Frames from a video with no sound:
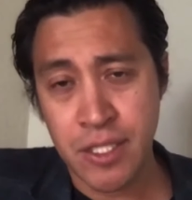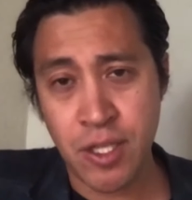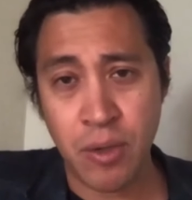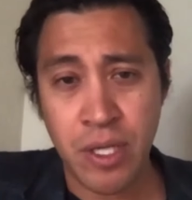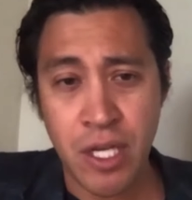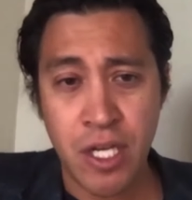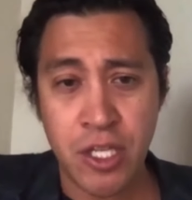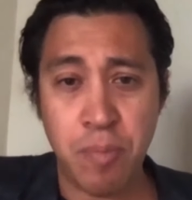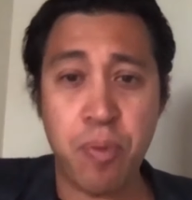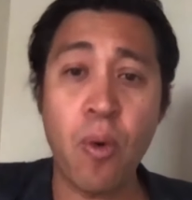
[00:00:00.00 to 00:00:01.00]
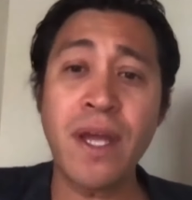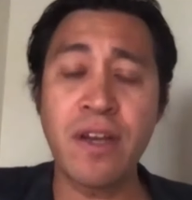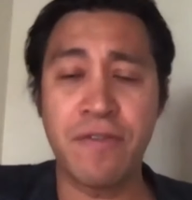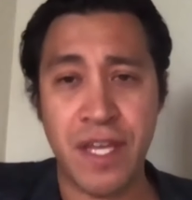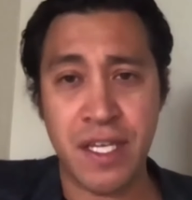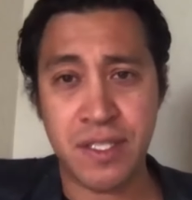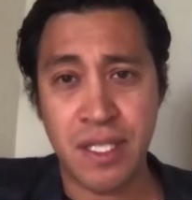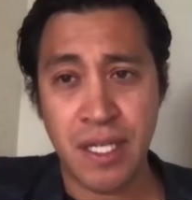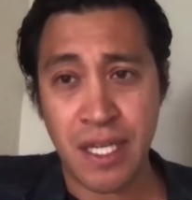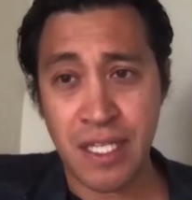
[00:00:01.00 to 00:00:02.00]
So the point of
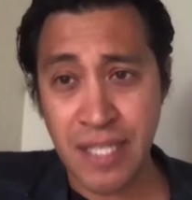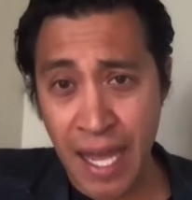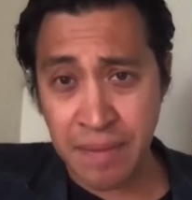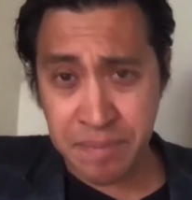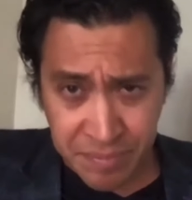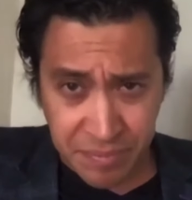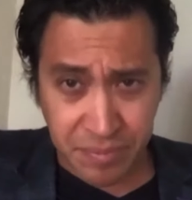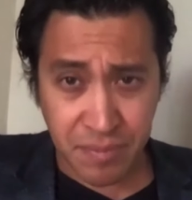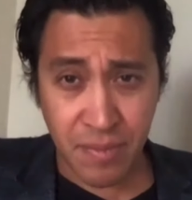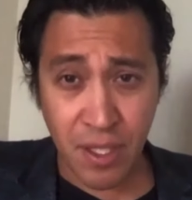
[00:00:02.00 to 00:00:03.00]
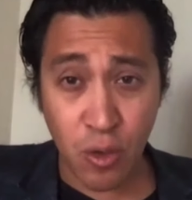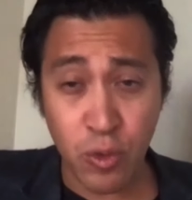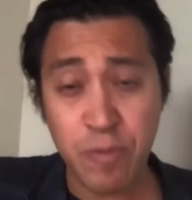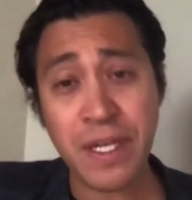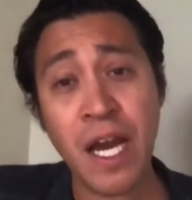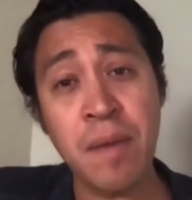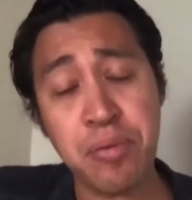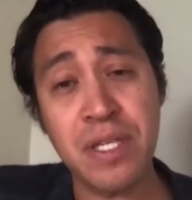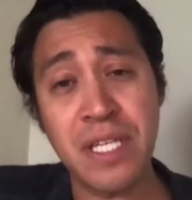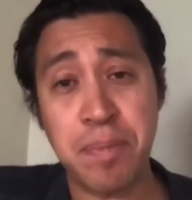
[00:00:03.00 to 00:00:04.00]
this is that we've become
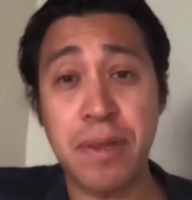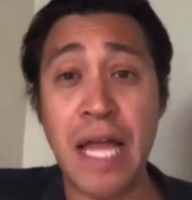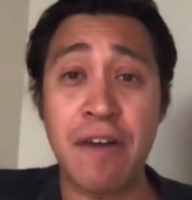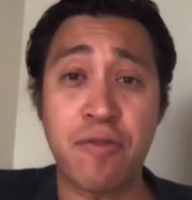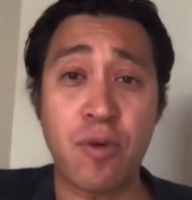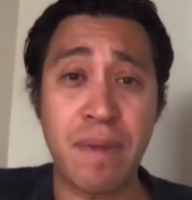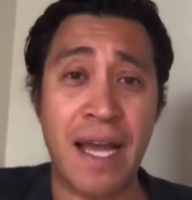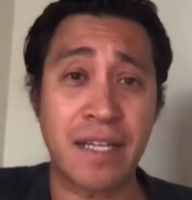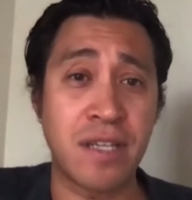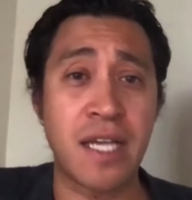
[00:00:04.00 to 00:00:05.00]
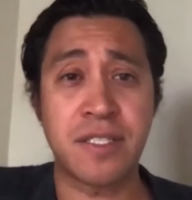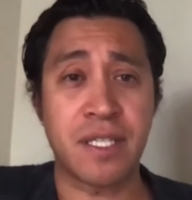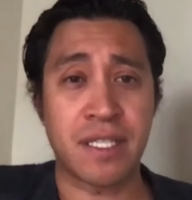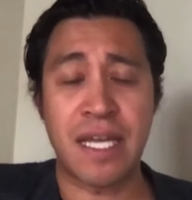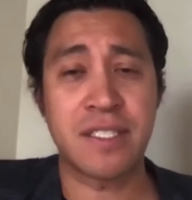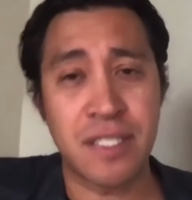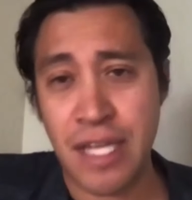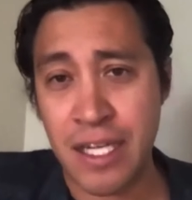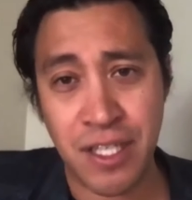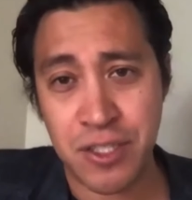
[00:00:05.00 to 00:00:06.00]
pretty platform agnostic. And
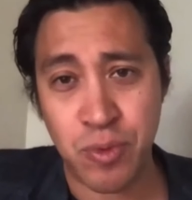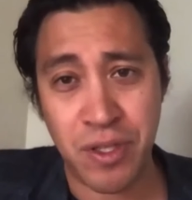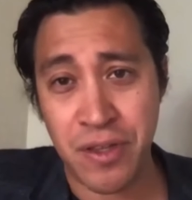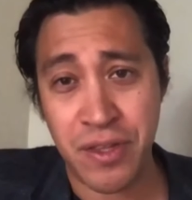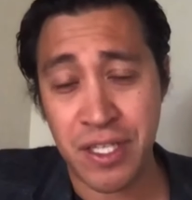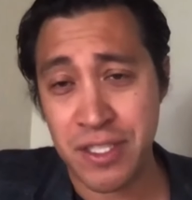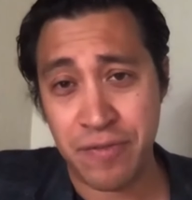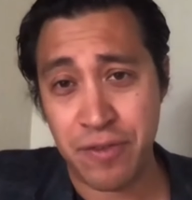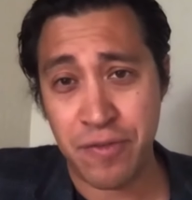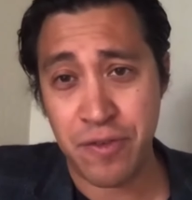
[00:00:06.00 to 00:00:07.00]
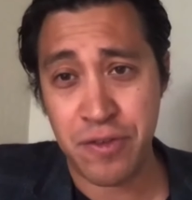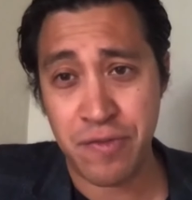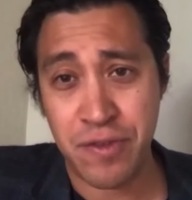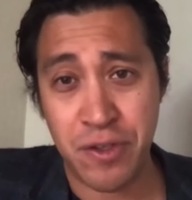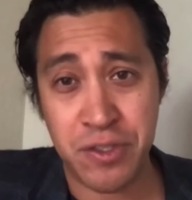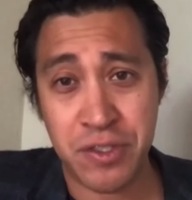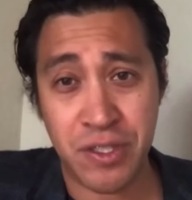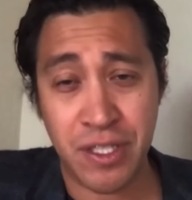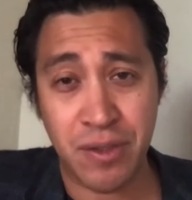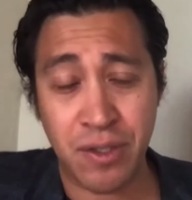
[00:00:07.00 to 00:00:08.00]
that's one of the things that for those,
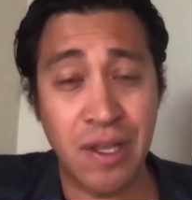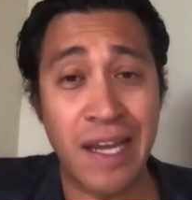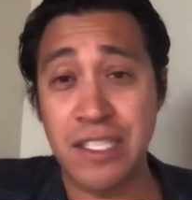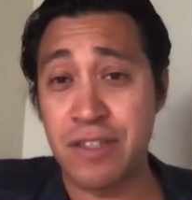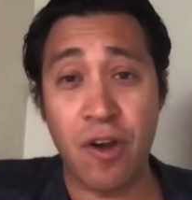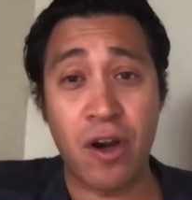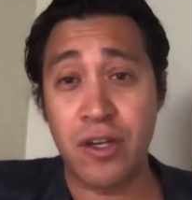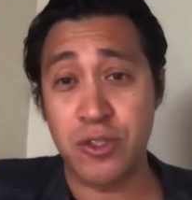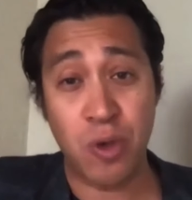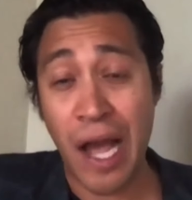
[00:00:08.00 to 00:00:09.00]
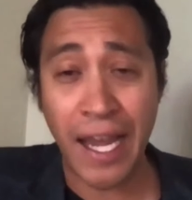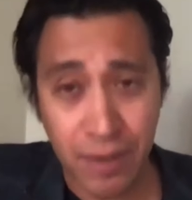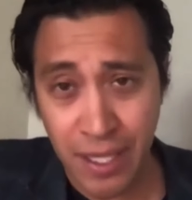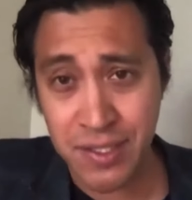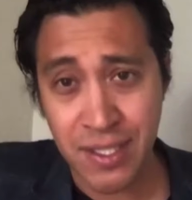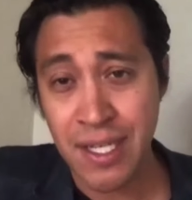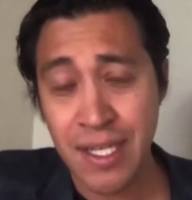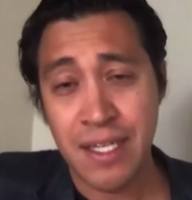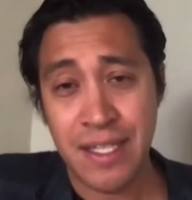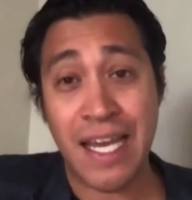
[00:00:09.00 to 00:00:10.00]
clients of ours who hire us,
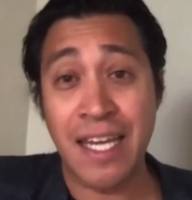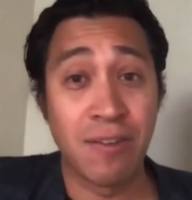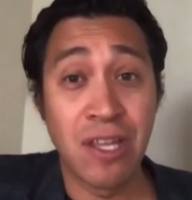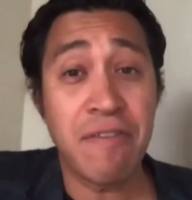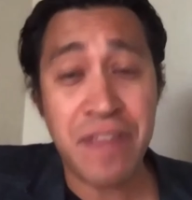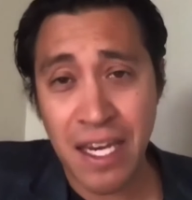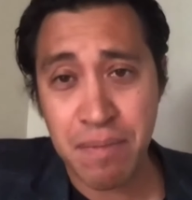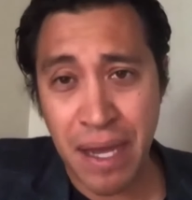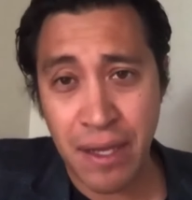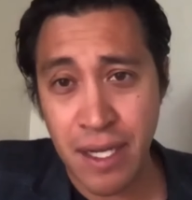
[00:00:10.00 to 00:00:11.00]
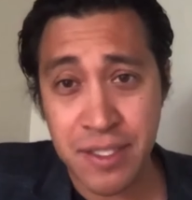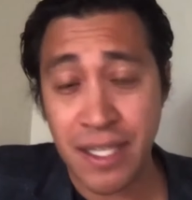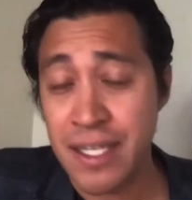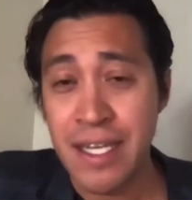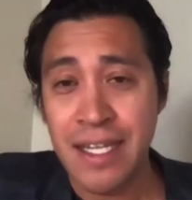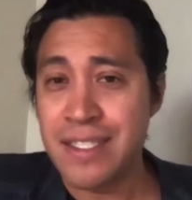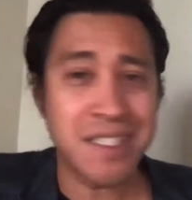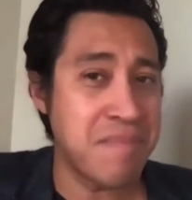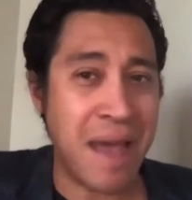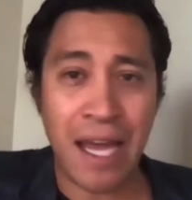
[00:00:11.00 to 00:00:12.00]
they kind of love that about us, that it
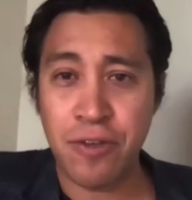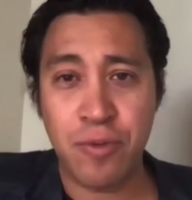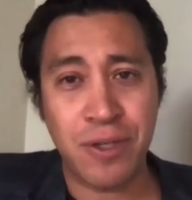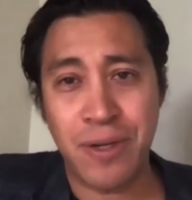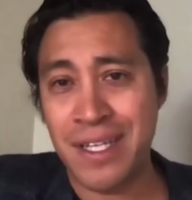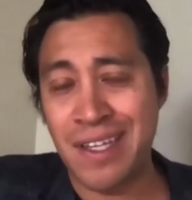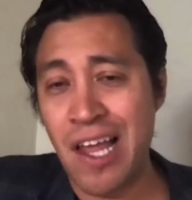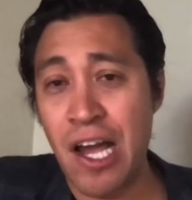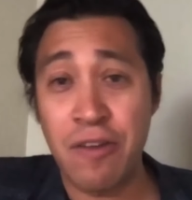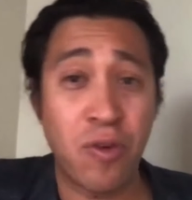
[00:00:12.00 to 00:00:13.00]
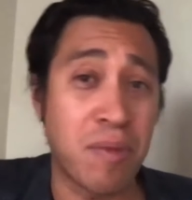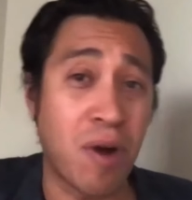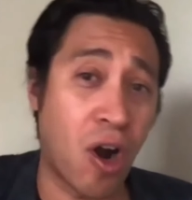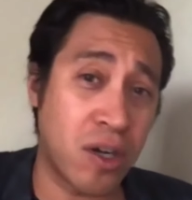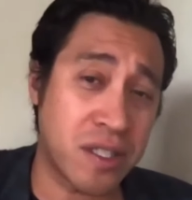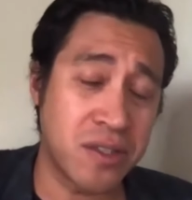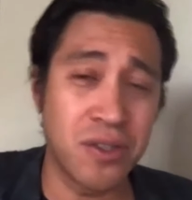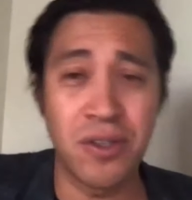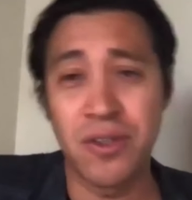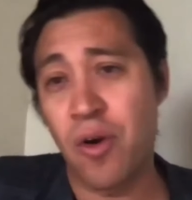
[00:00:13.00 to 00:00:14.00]
doesn't matter if we're creating a long form
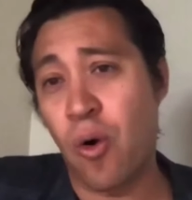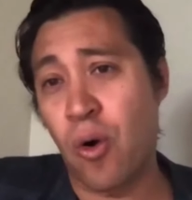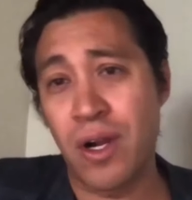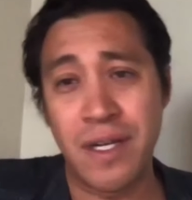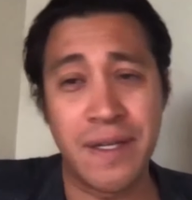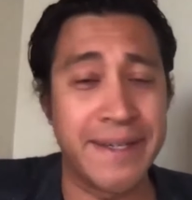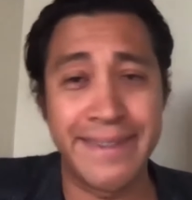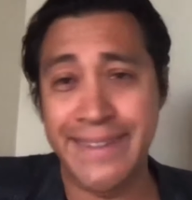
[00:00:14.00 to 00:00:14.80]
article or,